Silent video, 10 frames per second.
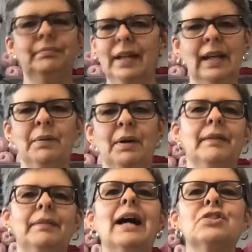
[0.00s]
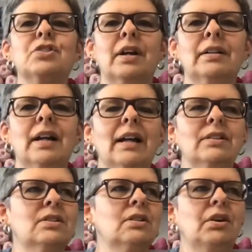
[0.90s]
Anyway,
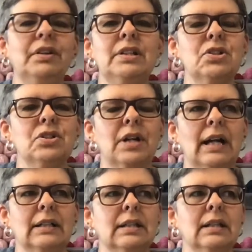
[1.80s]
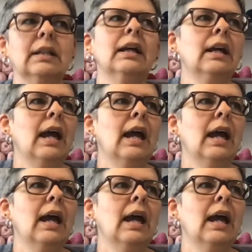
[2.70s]
got totally distracted.